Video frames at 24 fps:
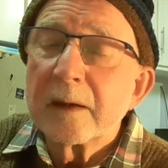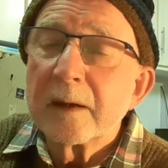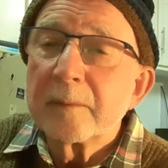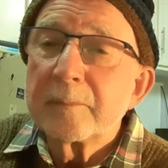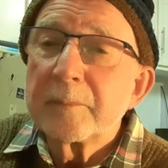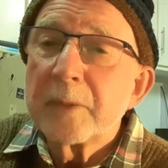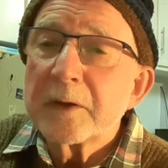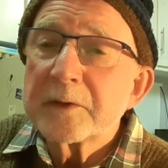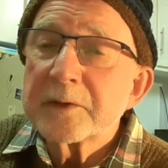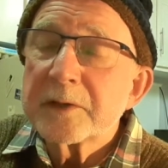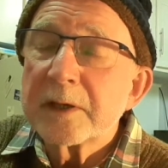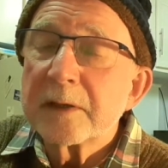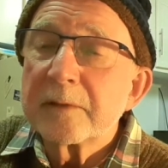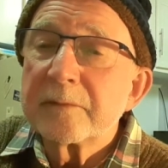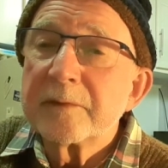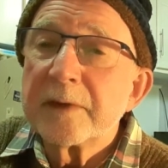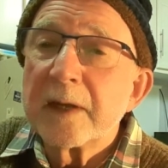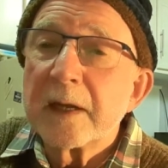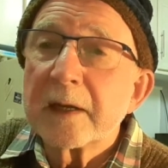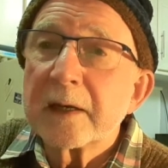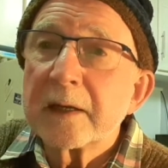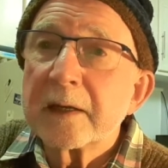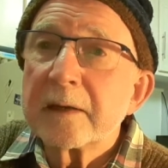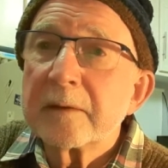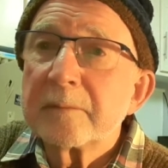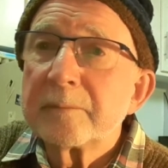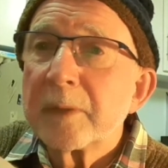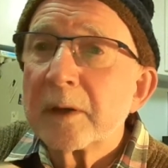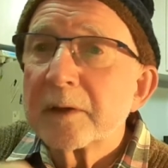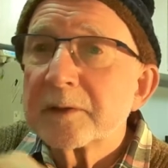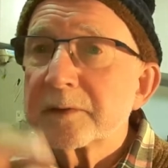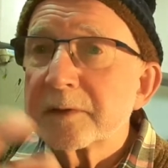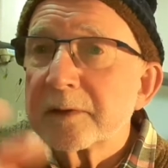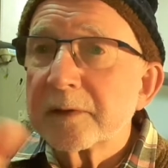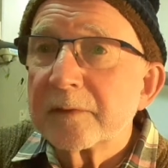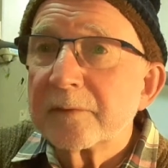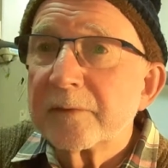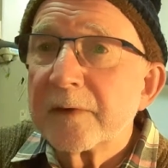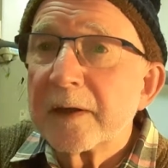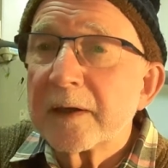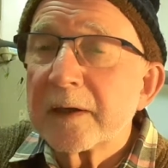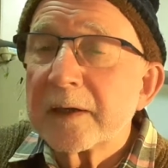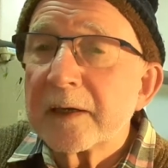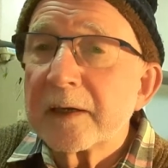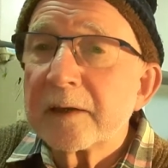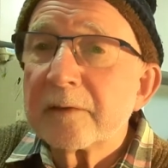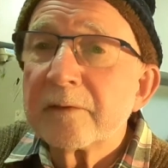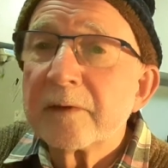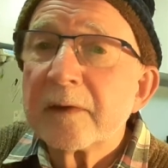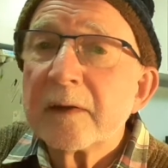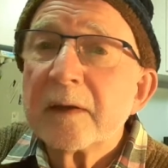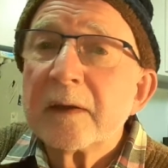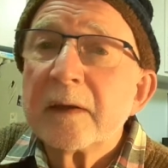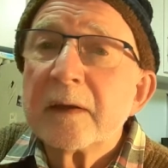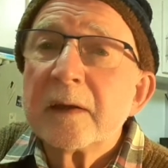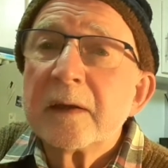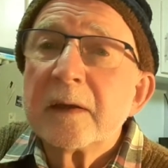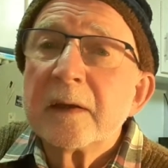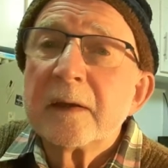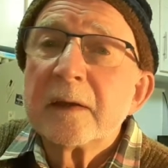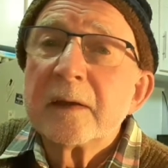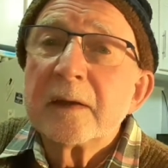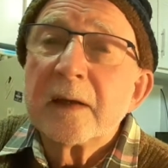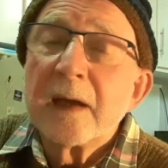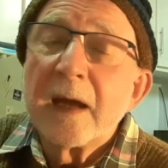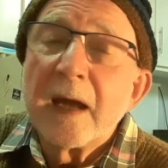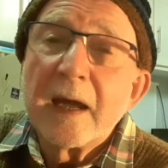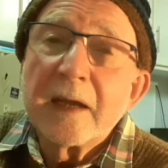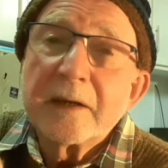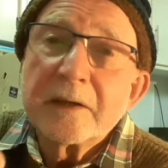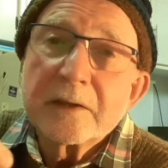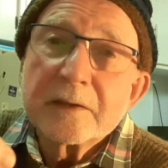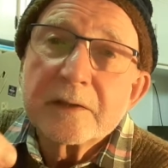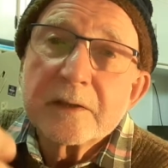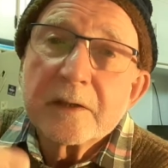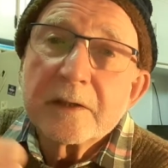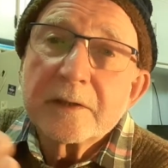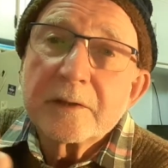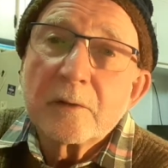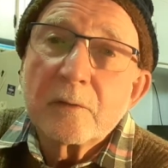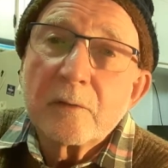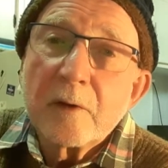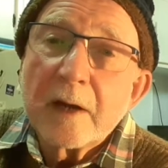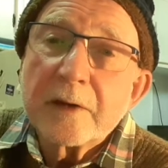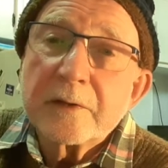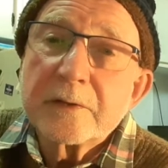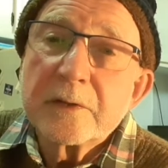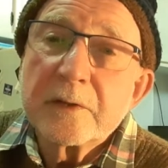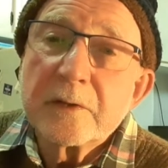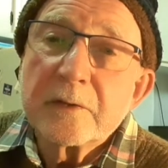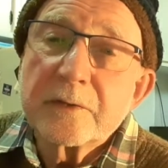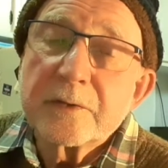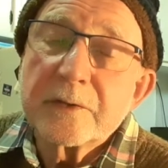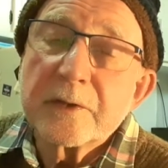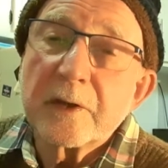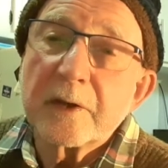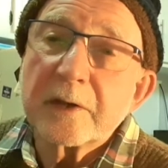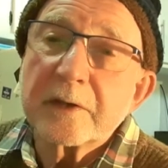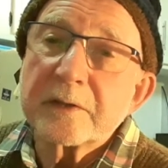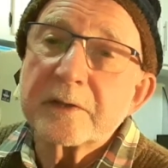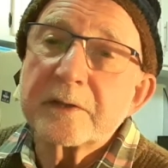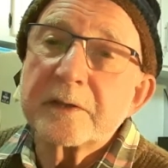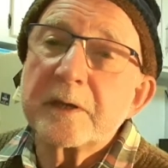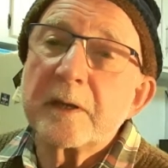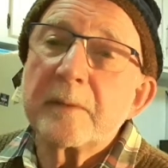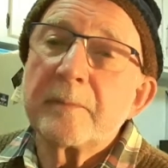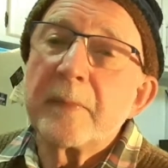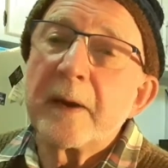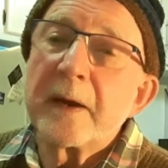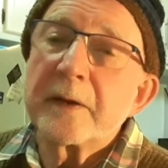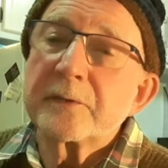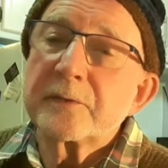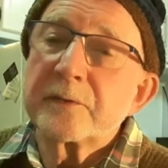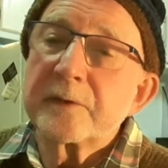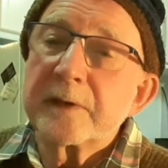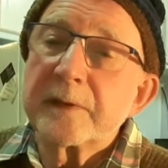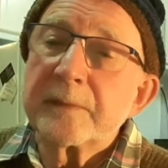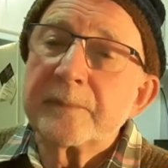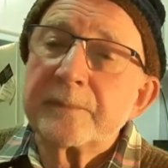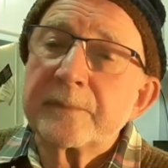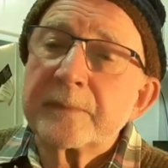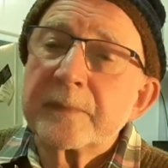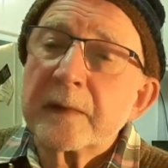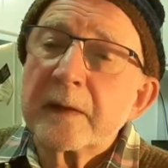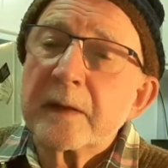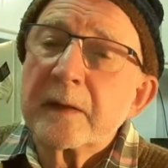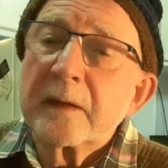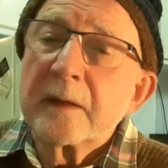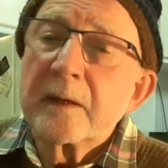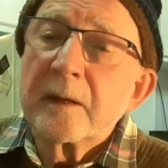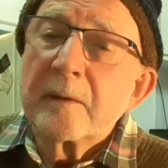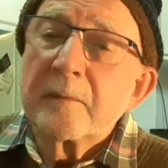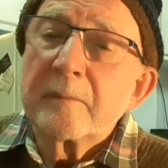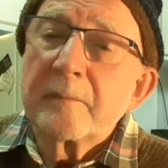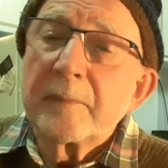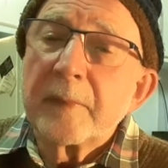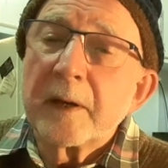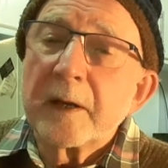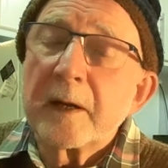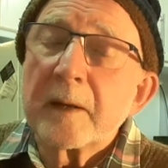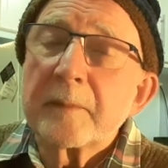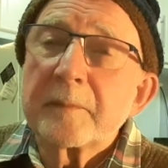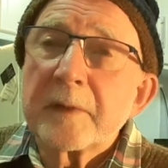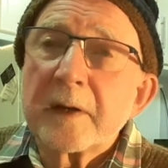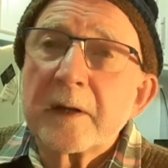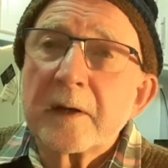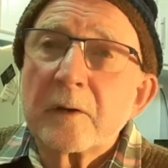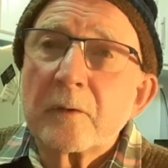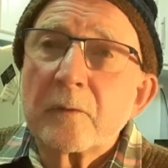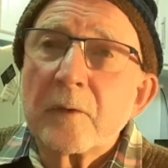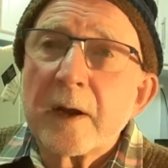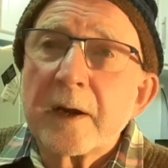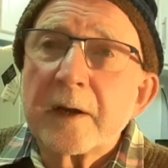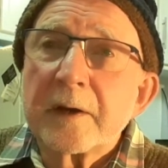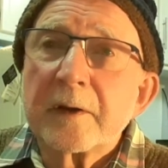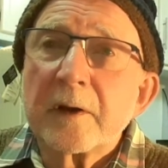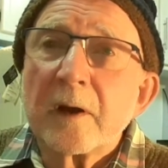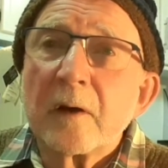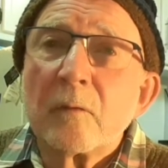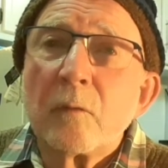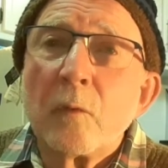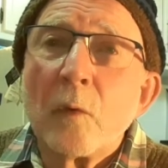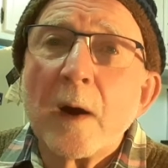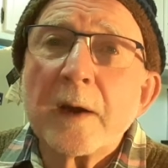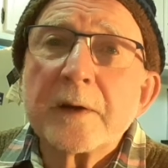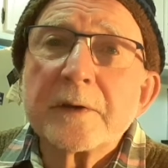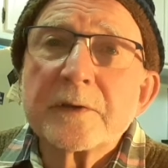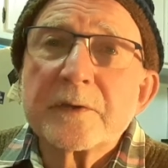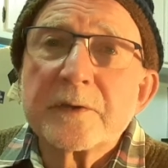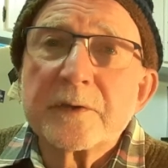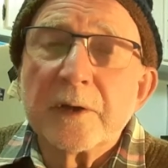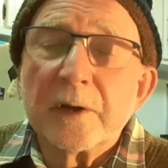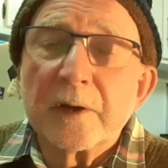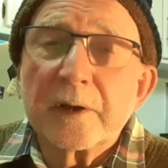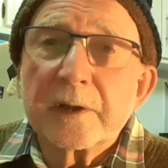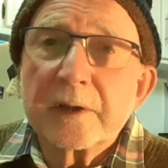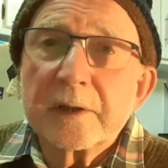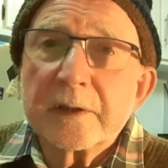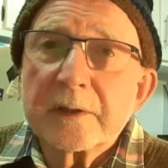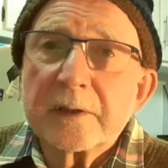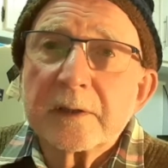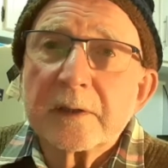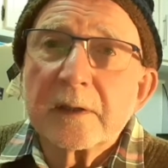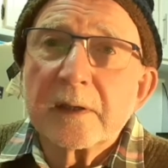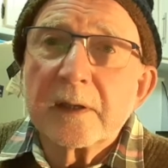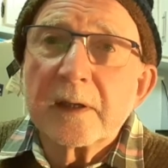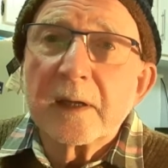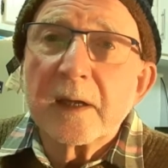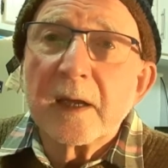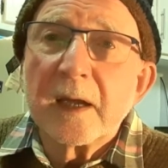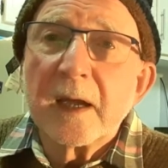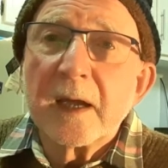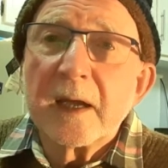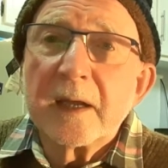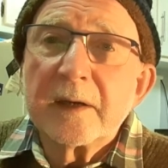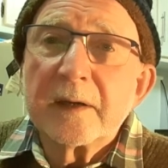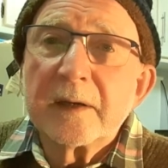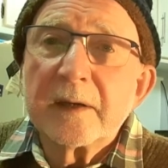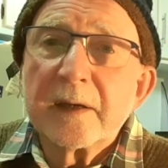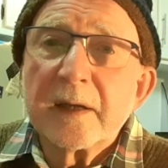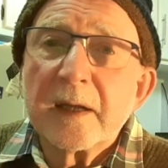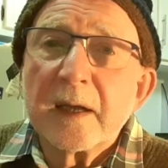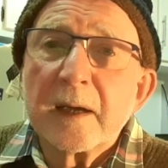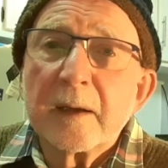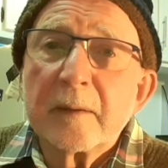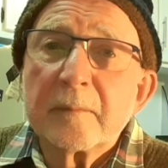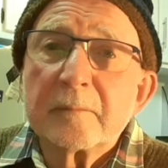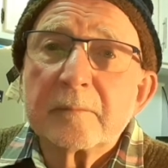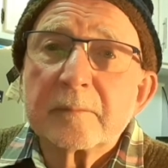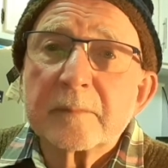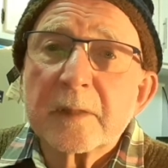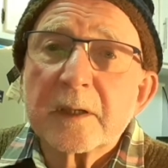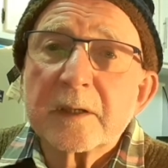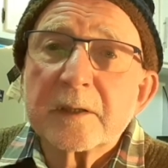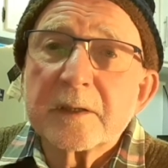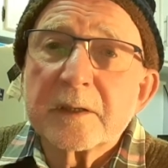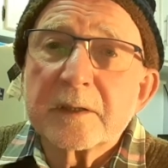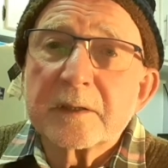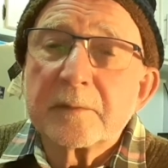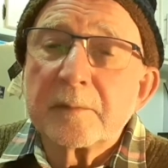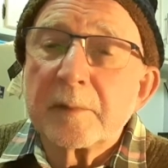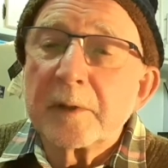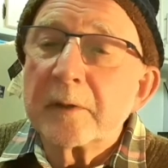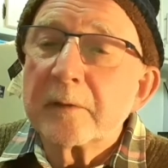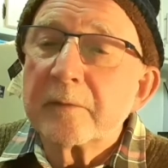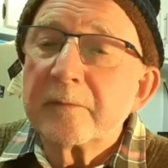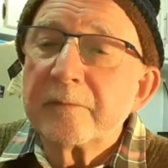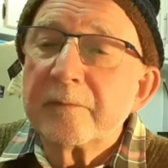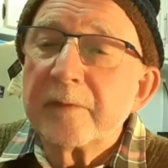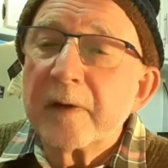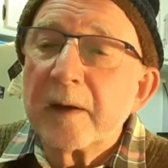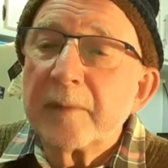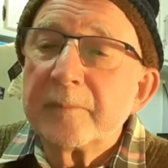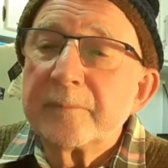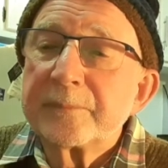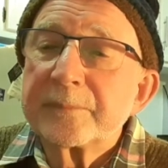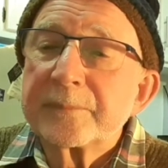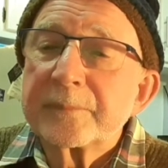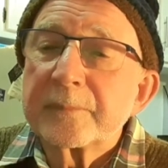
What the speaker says: positive, negative, and you'd need to run two circuits to your battery. But I'm going to run it off one circuit, and it's just a bit of